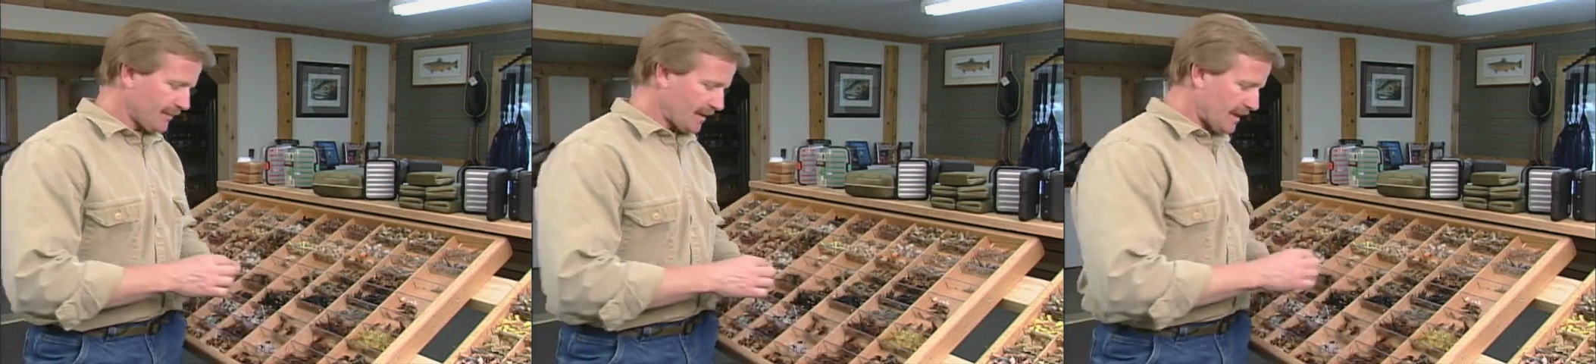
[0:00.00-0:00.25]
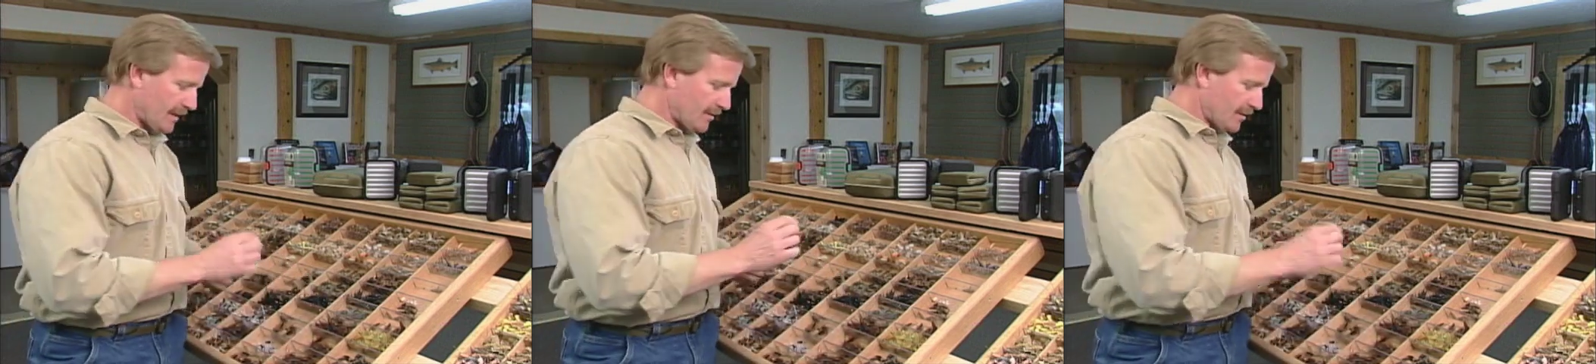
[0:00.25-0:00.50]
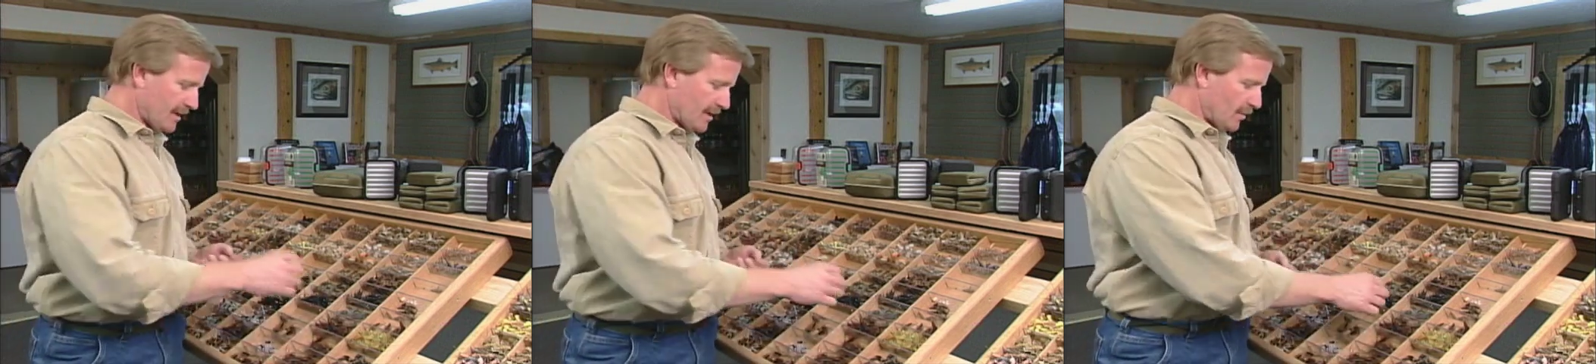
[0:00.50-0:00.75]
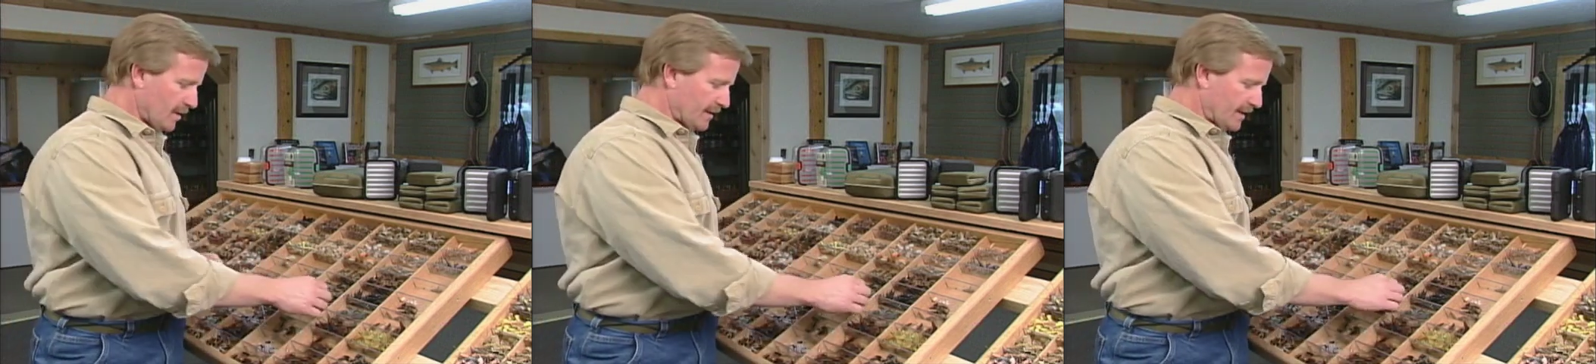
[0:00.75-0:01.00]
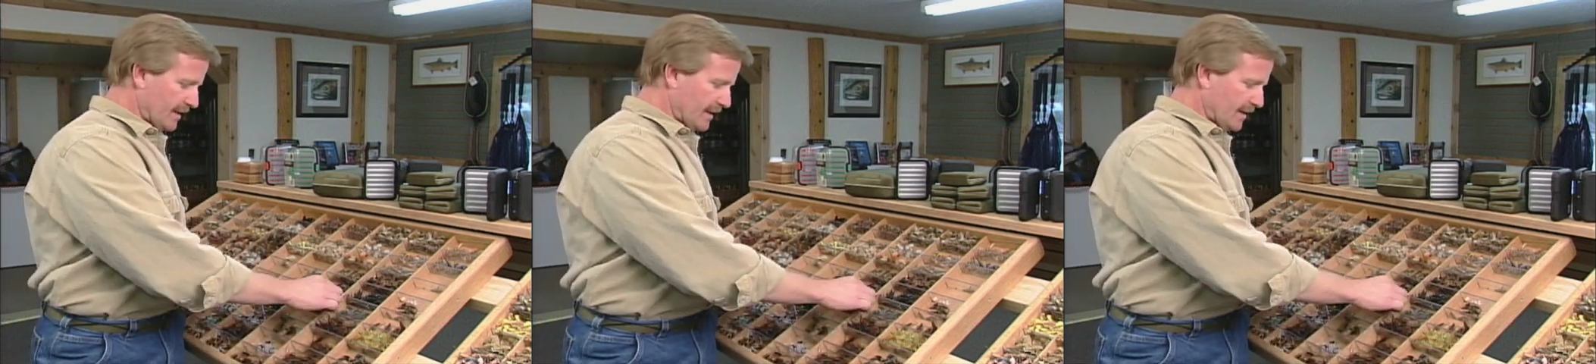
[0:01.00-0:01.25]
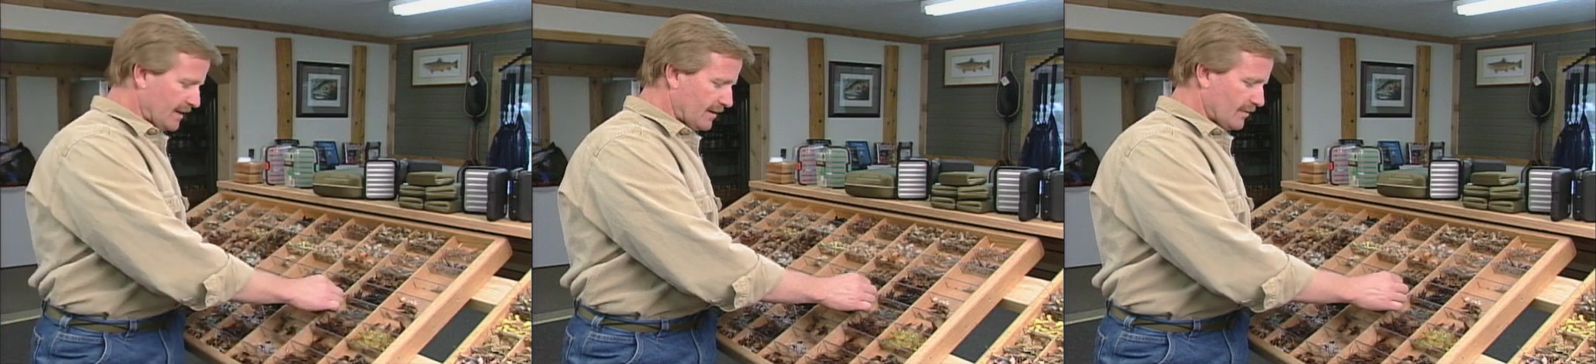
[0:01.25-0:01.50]
I don't care what they
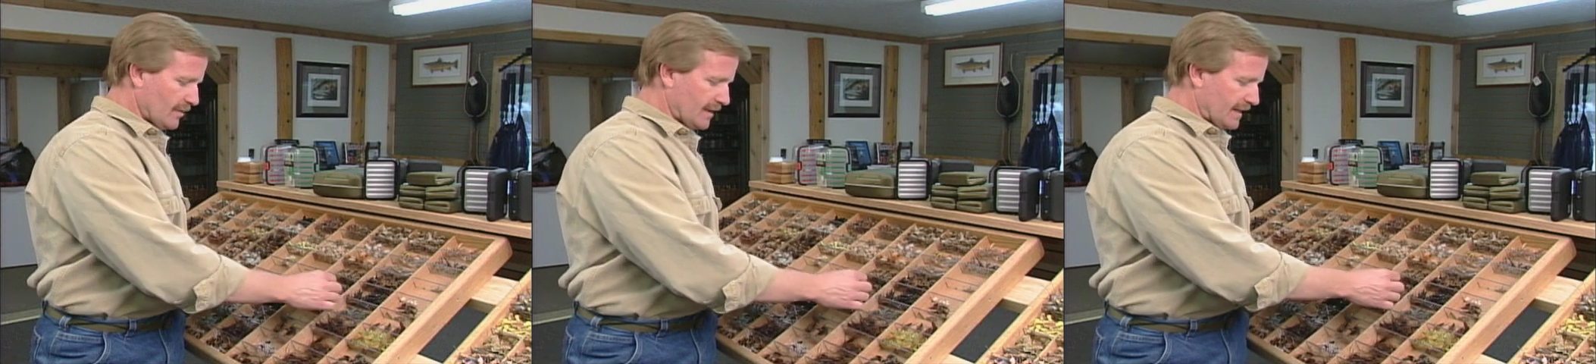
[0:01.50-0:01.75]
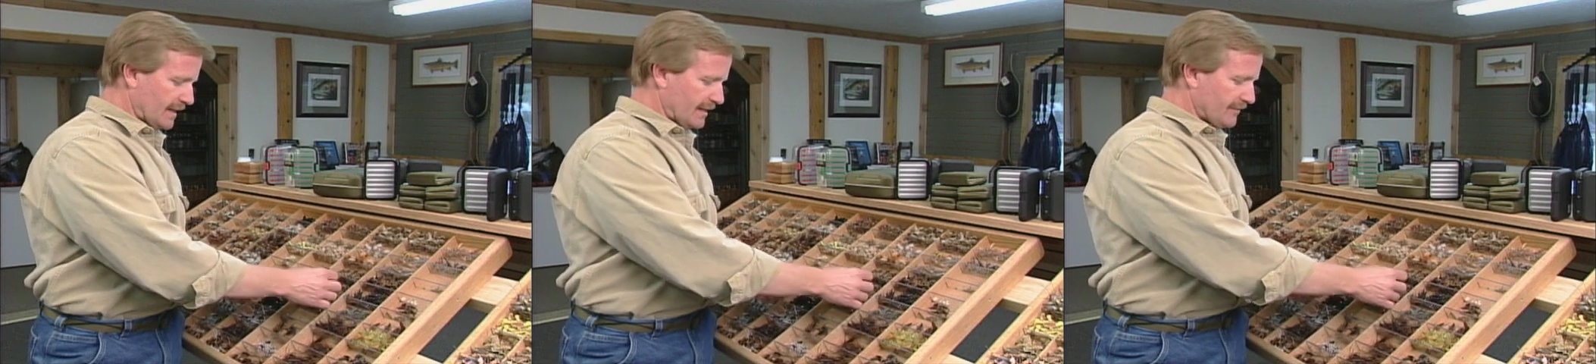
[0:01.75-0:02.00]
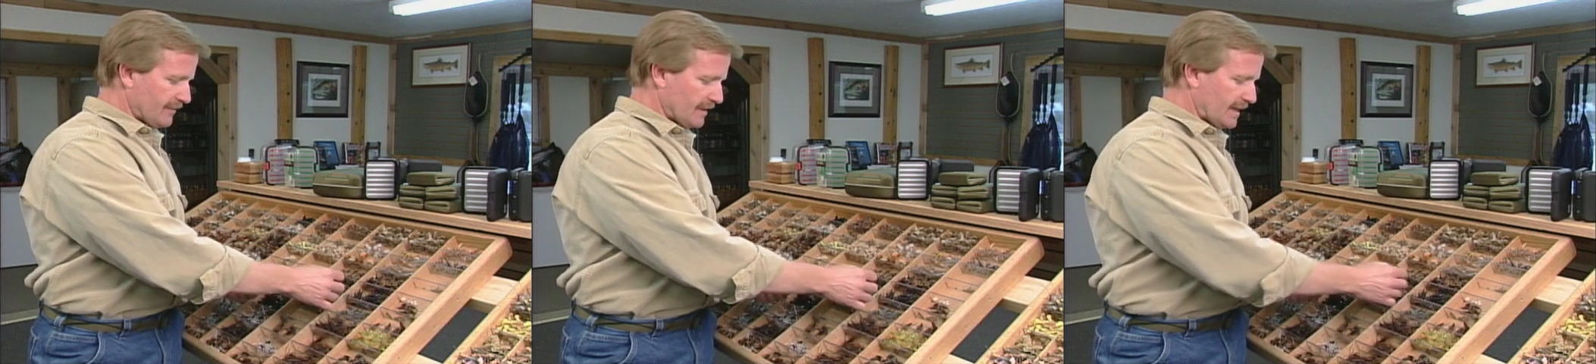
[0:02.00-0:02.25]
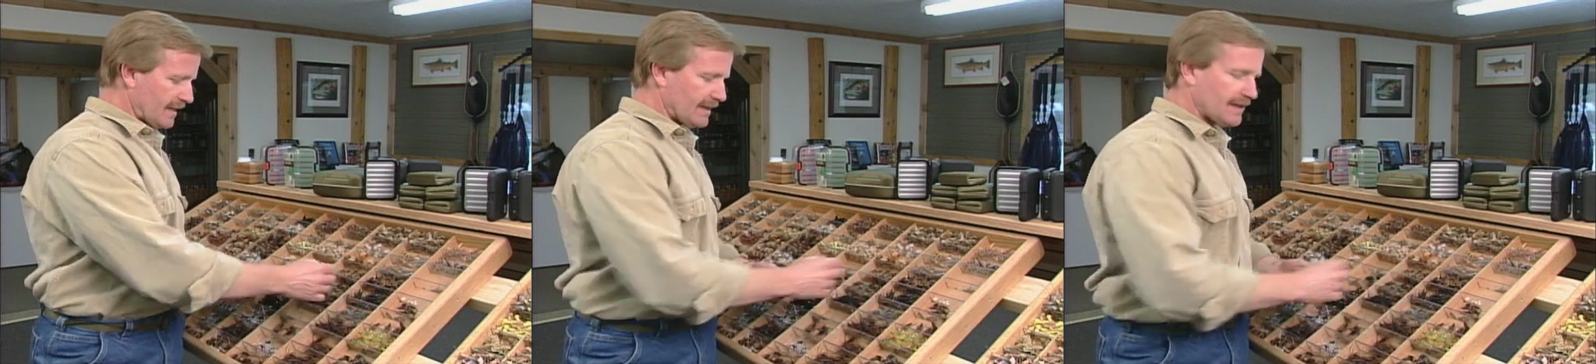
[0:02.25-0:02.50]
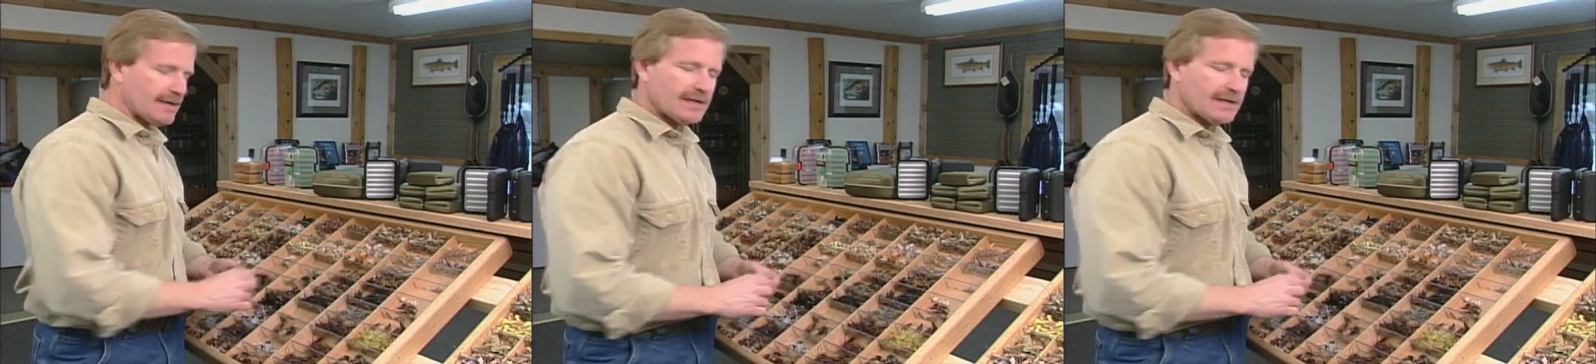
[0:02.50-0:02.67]
are, what kind of fly,